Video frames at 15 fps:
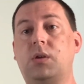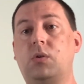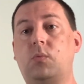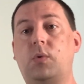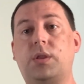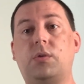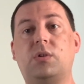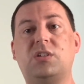
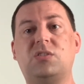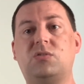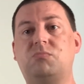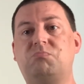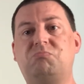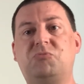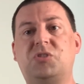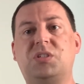whether it's
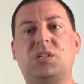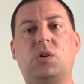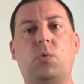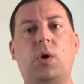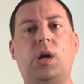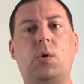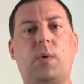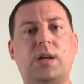just a
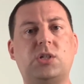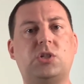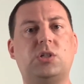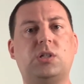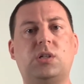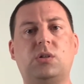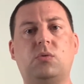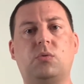quick
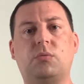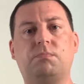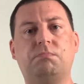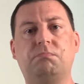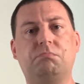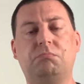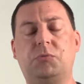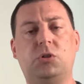question or
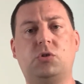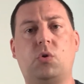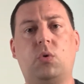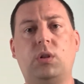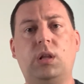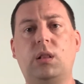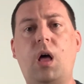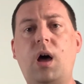you're
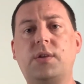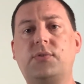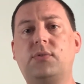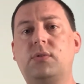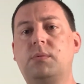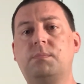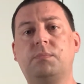totally lost,